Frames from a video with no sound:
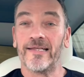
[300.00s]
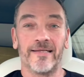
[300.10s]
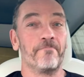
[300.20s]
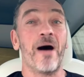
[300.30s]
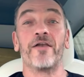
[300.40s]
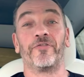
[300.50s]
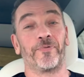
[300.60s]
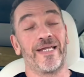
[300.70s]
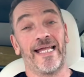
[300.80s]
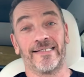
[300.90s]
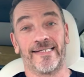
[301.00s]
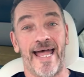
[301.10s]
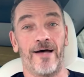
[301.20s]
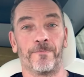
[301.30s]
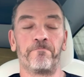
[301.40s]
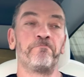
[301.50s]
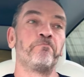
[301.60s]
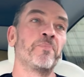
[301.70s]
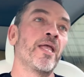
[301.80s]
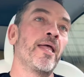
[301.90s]
Model 3 hands down.
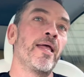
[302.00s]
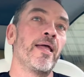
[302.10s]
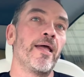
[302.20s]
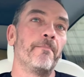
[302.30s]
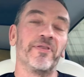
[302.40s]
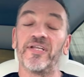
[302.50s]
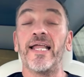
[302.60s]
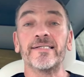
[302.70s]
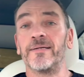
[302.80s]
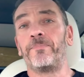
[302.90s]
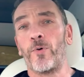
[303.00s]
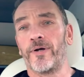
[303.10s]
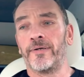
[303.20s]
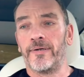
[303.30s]
But the next important